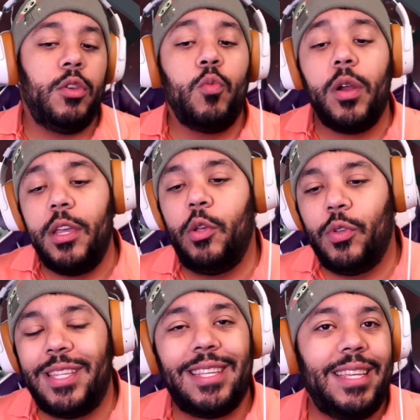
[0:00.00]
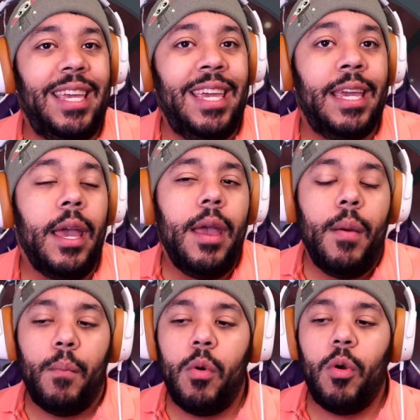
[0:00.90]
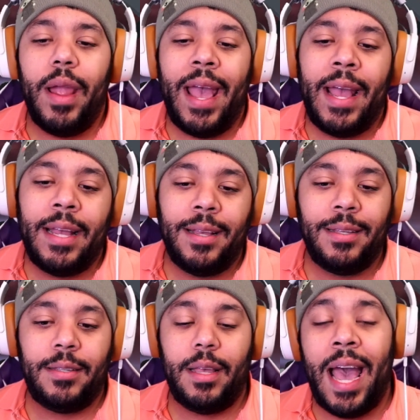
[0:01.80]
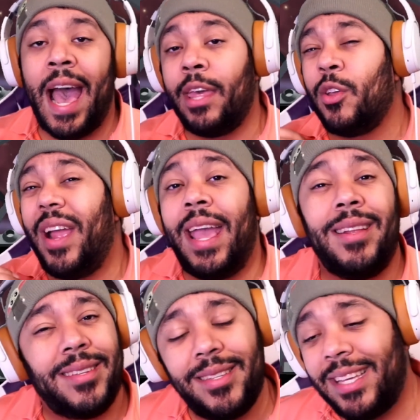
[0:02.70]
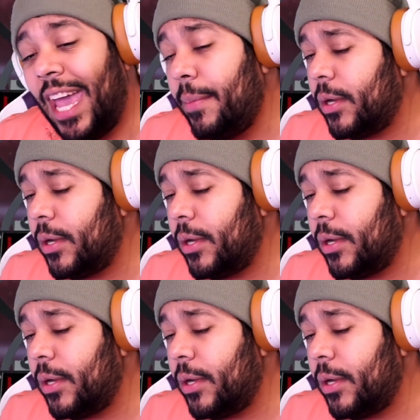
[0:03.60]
You want to use this E more as either an escape,